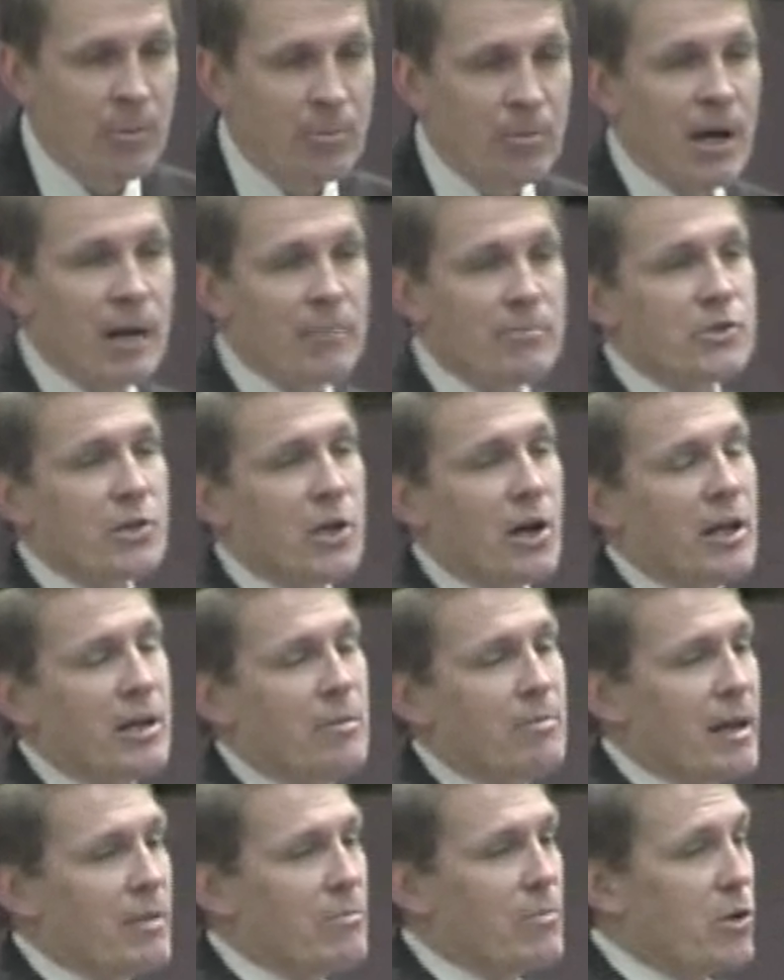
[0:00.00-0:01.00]
The problems are
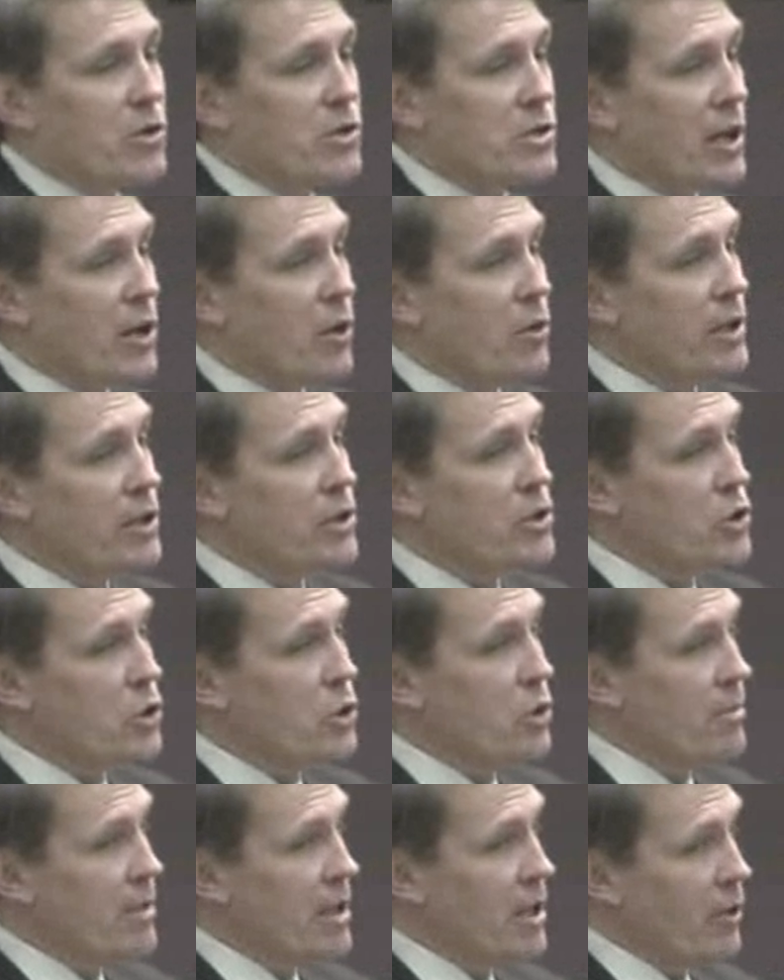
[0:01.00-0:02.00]
he made mostly only
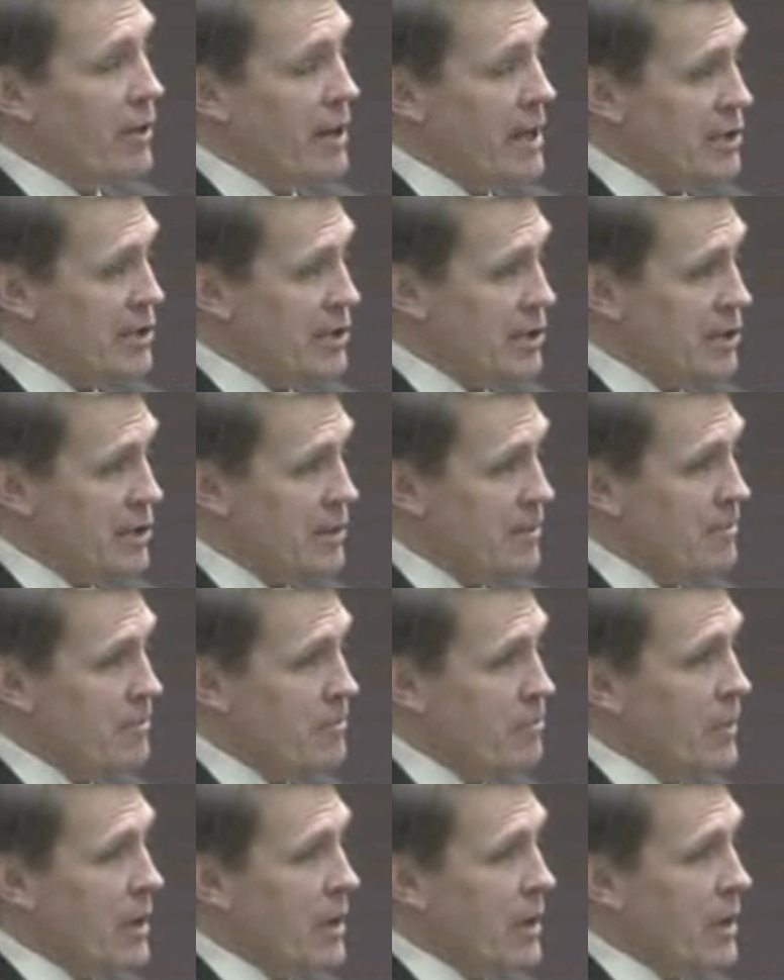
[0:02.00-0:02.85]
two amino acids.